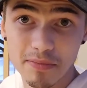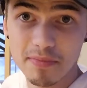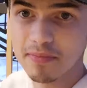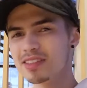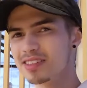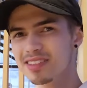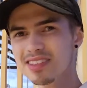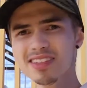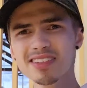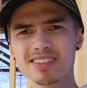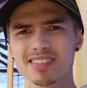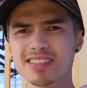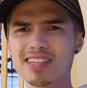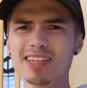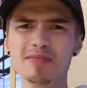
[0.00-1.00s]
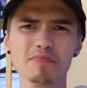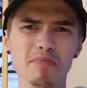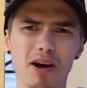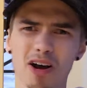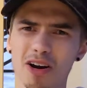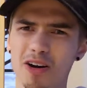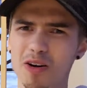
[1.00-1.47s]
But this is in
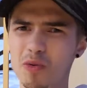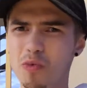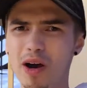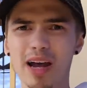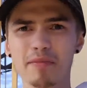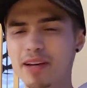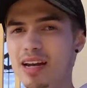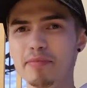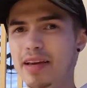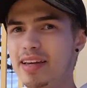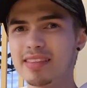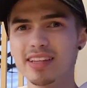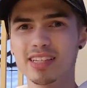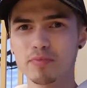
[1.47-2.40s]
part why I'm kind of making